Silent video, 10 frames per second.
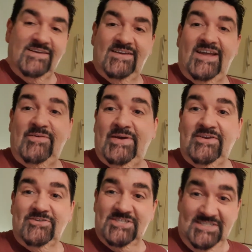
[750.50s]
anyway,
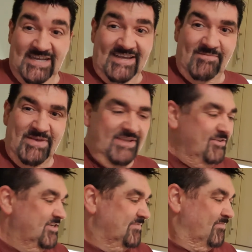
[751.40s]
not today. I'm being
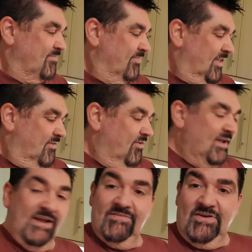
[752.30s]
good. Right,
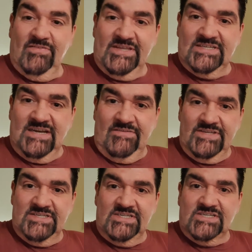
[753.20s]
I've got this. Now
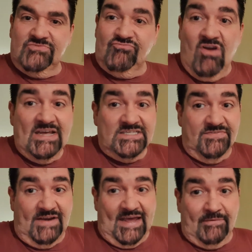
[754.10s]
this is rice
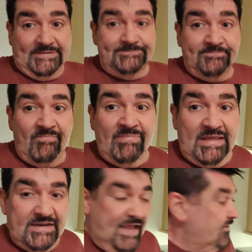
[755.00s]
flour.
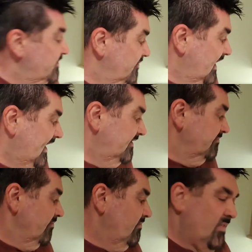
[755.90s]
Now you
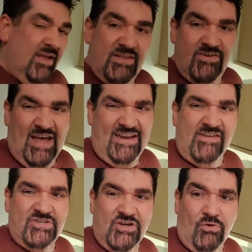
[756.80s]
can
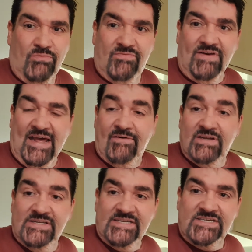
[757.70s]
use corn flour.
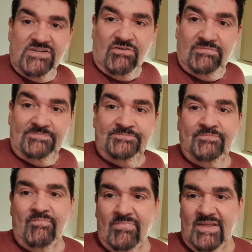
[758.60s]
It's not,
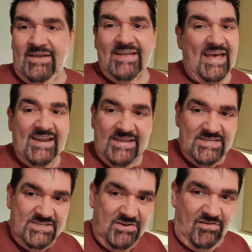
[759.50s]
again,
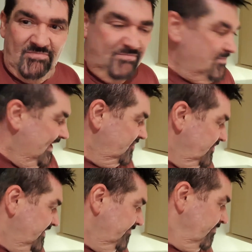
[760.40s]
it's not a major
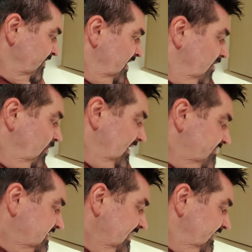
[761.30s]
thing. And what I've
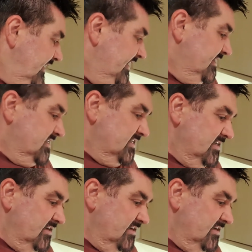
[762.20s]
done is